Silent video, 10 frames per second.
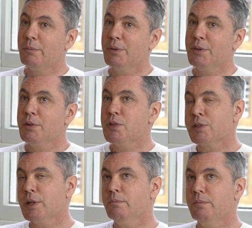There's
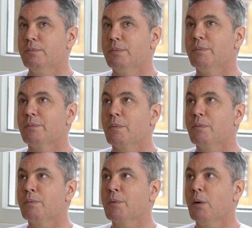some
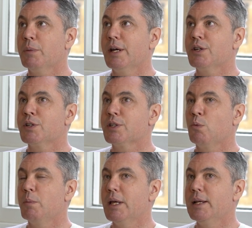combinations that
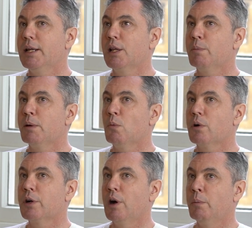would be a little bit
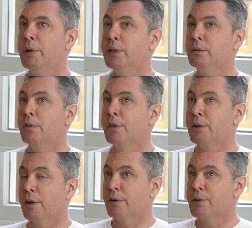more common
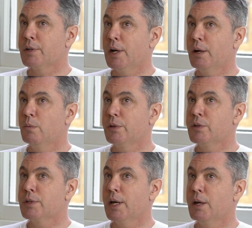than others. I would
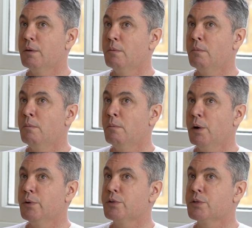say
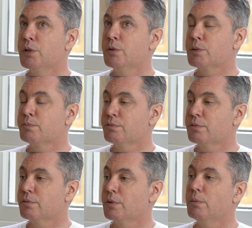most students
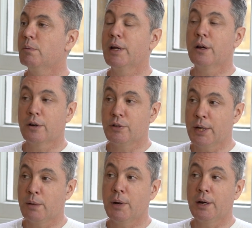probably are going to
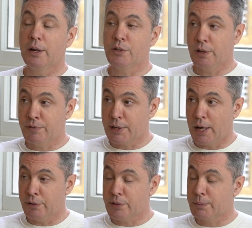take biology of
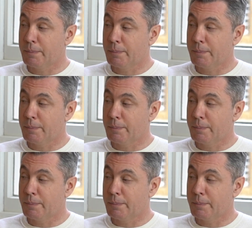cells.